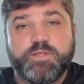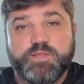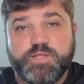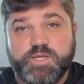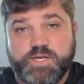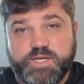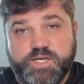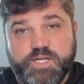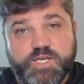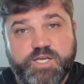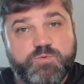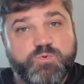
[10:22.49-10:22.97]

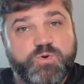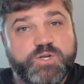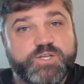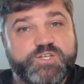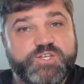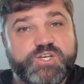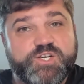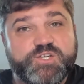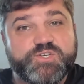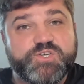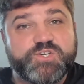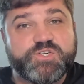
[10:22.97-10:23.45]
They did what
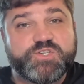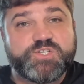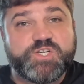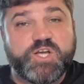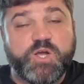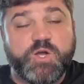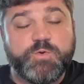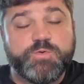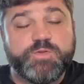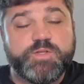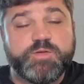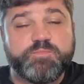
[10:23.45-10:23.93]
Jesus
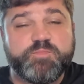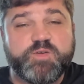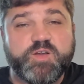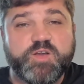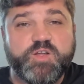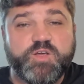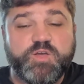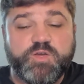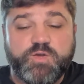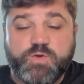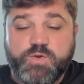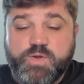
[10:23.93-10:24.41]
told them to
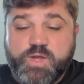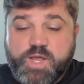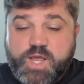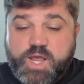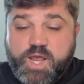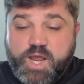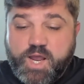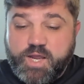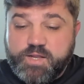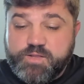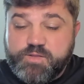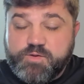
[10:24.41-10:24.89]
do,
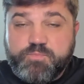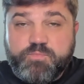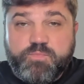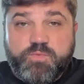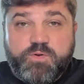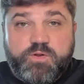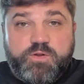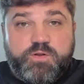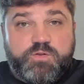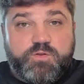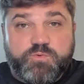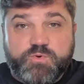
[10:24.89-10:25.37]
and the
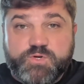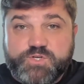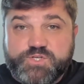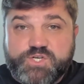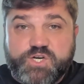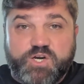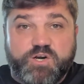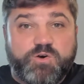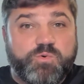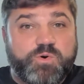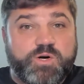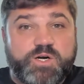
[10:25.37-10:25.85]

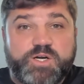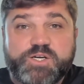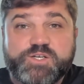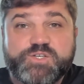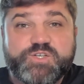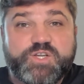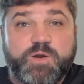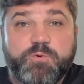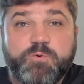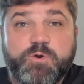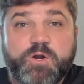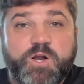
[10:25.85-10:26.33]
result
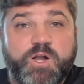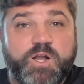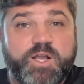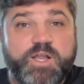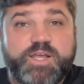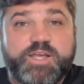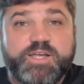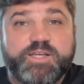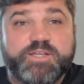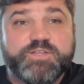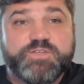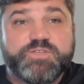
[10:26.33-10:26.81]
was they were
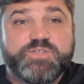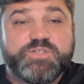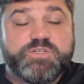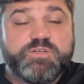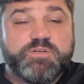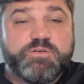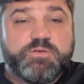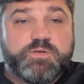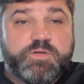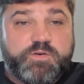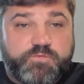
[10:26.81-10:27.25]
cleansed.